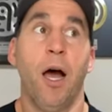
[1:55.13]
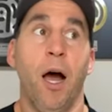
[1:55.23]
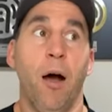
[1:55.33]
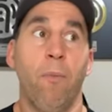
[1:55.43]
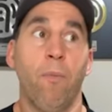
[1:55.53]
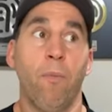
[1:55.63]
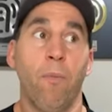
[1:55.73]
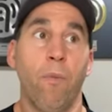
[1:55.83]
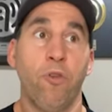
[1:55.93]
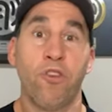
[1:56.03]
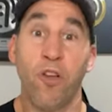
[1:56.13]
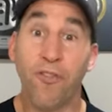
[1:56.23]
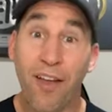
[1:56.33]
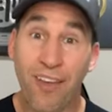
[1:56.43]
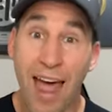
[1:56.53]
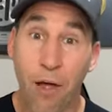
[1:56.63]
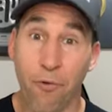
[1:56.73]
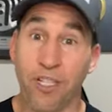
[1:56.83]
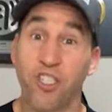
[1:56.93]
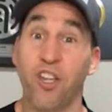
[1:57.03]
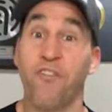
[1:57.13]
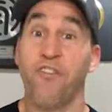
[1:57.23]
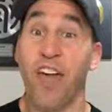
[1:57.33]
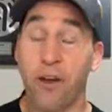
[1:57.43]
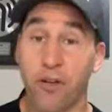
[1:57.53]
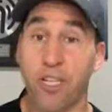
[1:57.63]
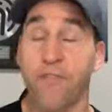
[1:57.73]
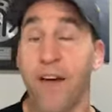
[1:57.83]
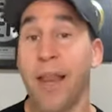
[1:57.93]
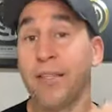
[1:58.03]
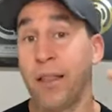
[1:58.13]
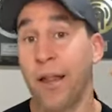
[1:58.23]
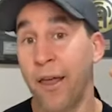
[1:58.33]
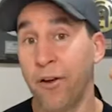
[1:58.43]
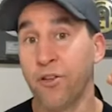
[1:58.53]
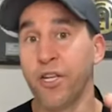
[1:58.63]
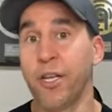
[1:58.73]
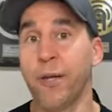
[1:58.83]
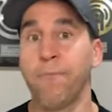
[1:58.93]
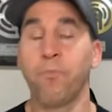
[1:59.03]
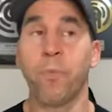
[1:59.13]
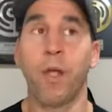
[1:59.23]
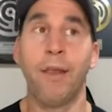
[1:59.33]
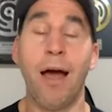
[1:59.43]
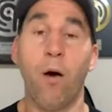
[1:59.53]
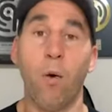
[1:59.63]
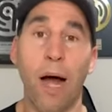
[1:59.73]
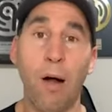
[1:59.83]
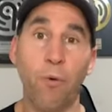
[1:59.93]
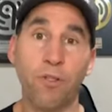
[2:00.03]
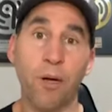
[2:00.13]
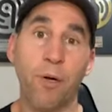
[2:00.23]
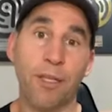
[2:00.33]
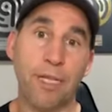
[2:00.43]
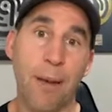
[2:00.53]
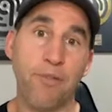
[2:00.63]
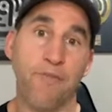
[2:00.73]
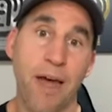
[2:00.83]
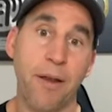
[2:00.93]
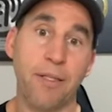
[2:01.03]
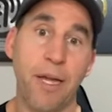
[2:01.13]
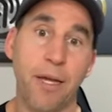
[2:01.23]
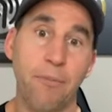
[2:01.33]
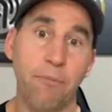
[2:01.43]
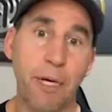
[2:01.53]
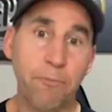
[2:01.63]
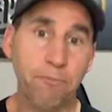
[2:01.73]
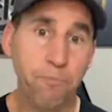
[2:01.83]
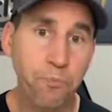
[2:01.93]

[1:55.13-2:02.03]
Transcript: um, you still have to have calories, you still have to have energy, and fat has a lot of energy in it. Now, I will talk about the types of fat in a second, but